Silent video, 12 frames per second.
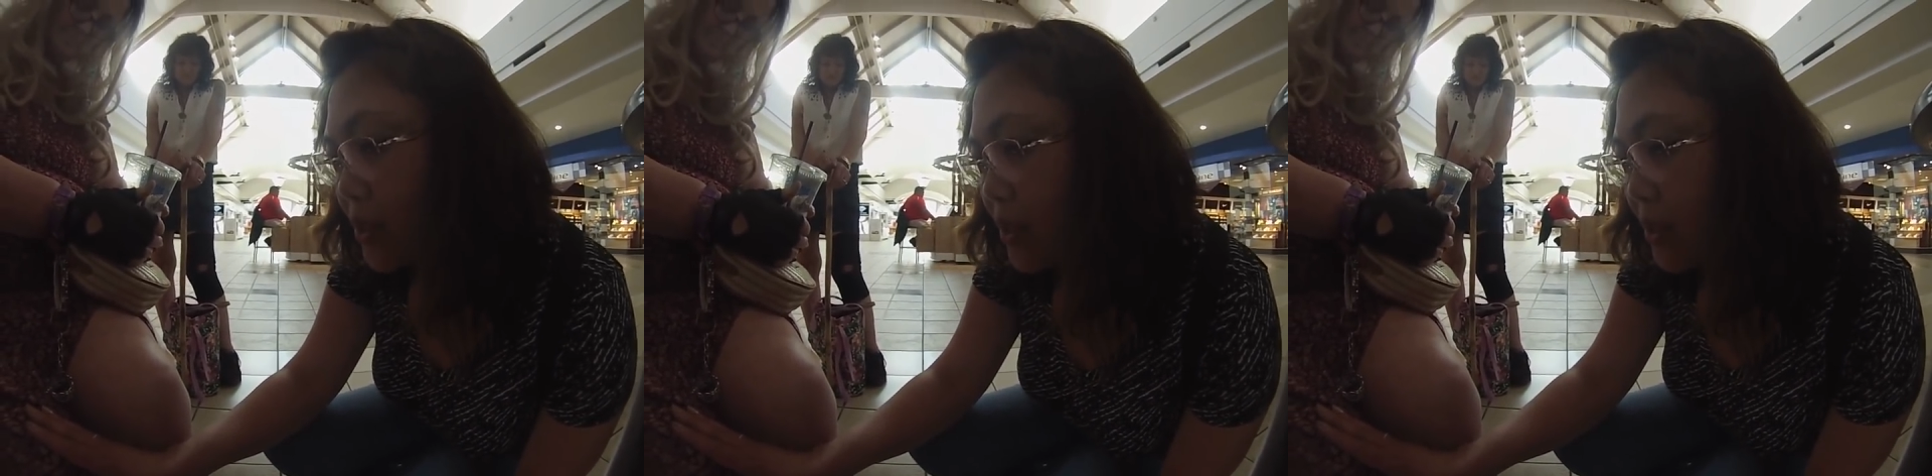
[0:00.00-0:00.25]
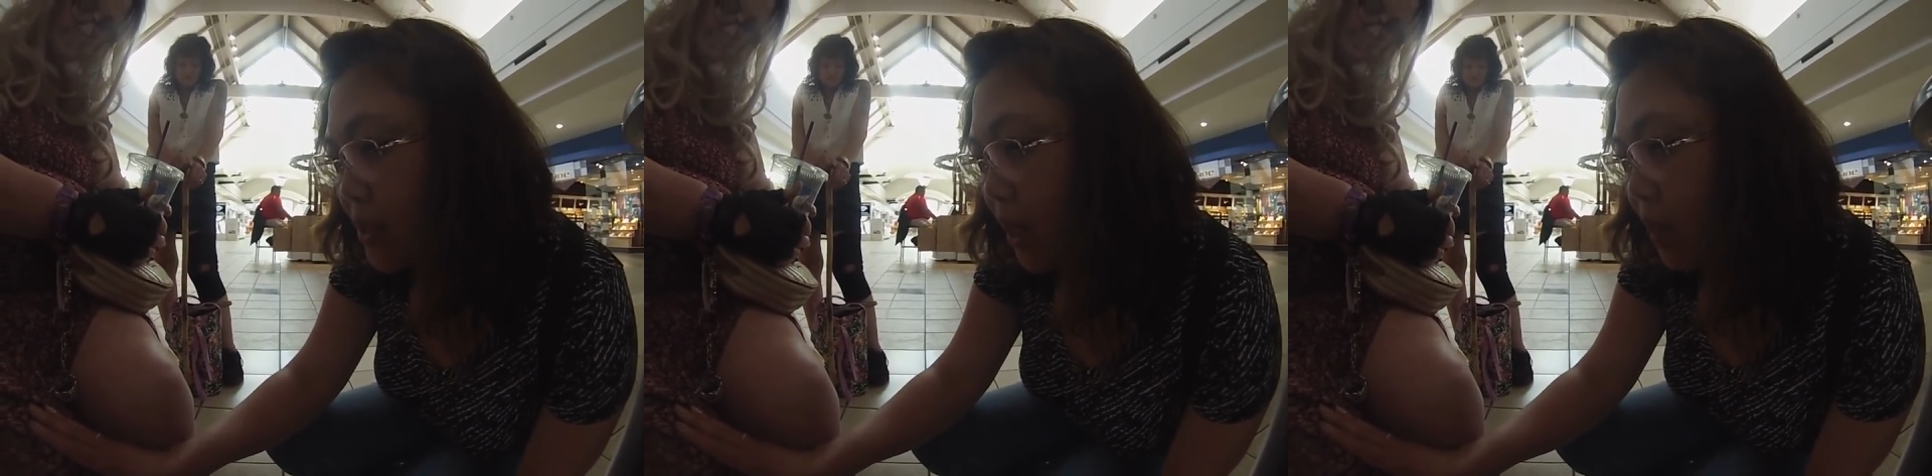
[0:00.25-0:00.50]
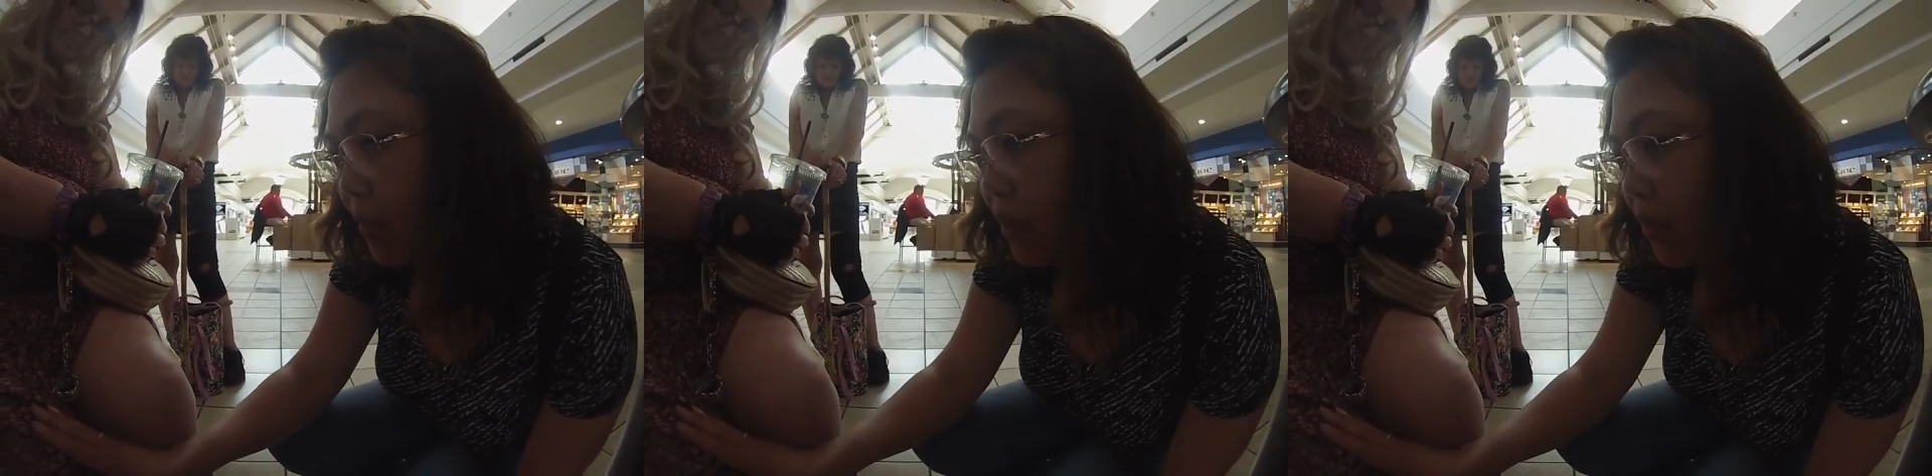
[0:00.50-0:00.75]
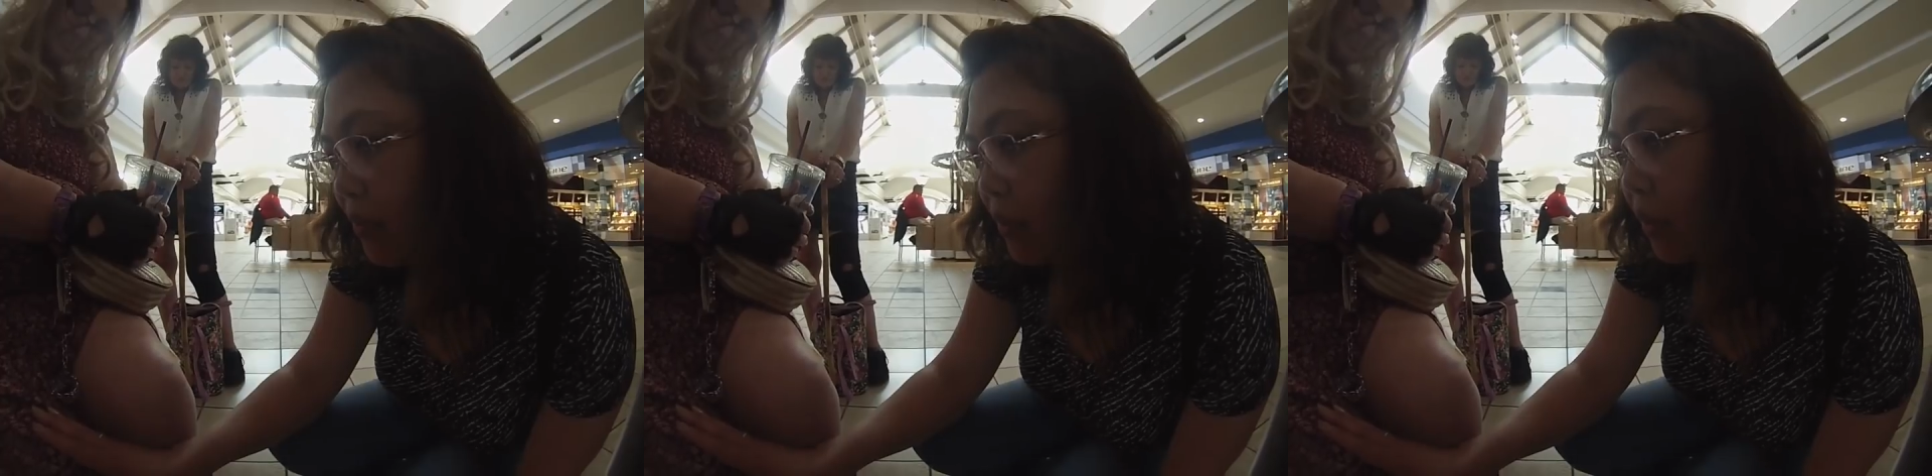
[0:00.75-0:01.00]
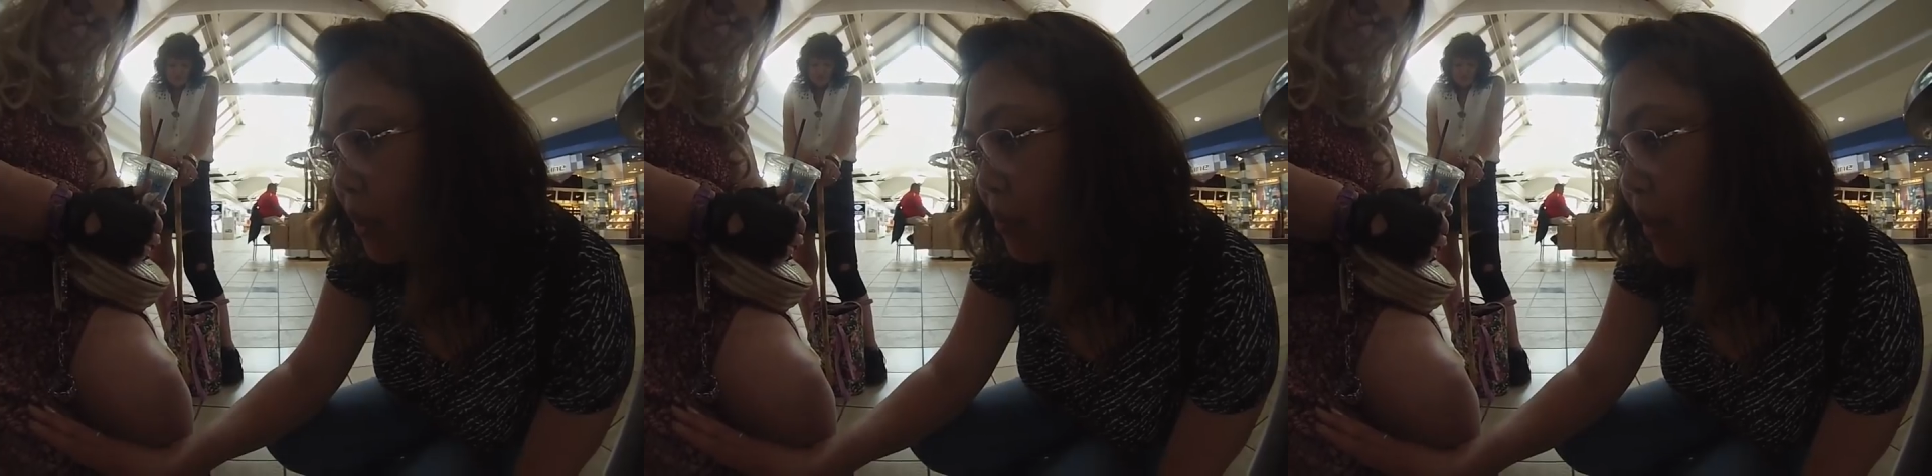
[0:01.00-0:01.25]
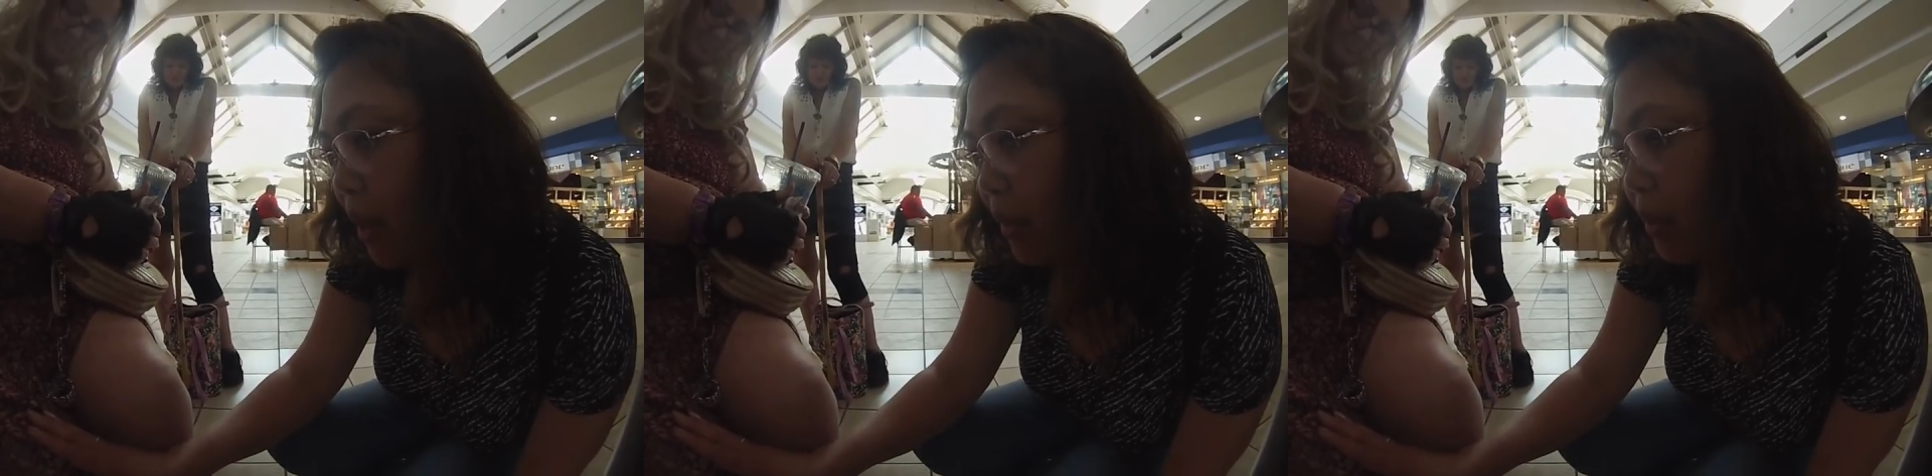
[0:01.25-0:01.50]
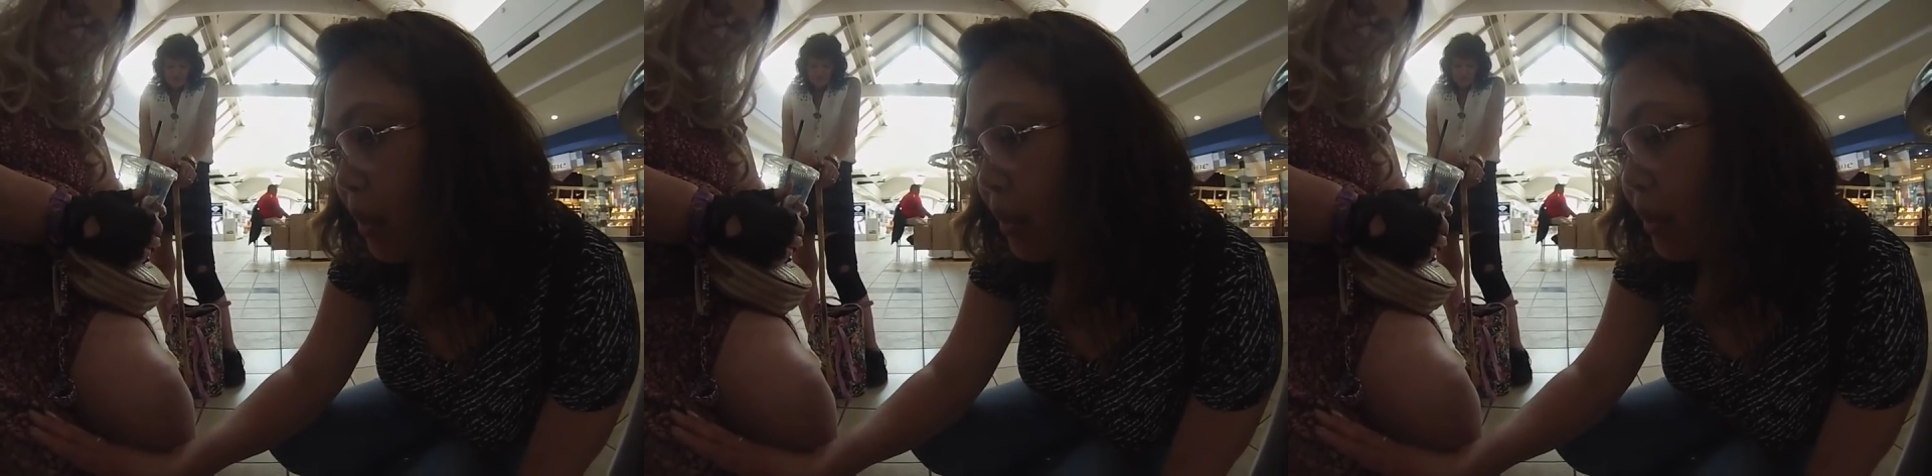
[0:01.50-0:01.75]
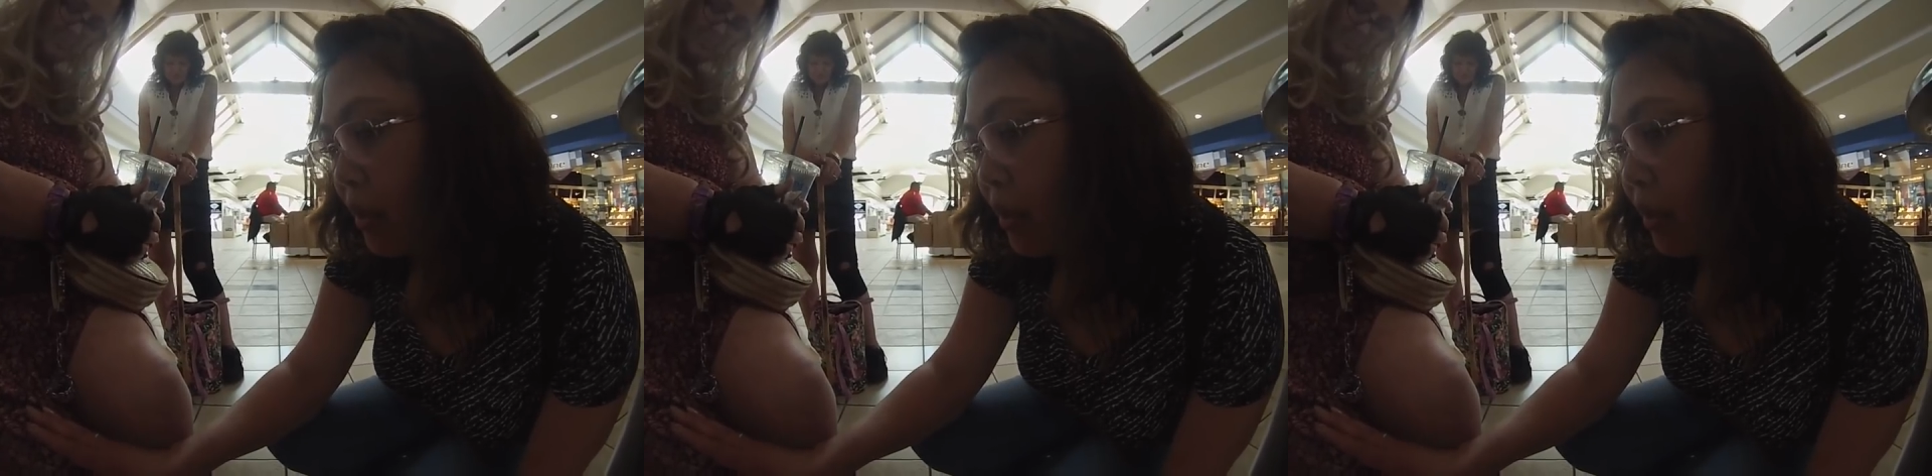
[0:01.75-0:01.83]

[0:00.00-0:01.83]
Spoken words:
in Jesus' name and never to come back.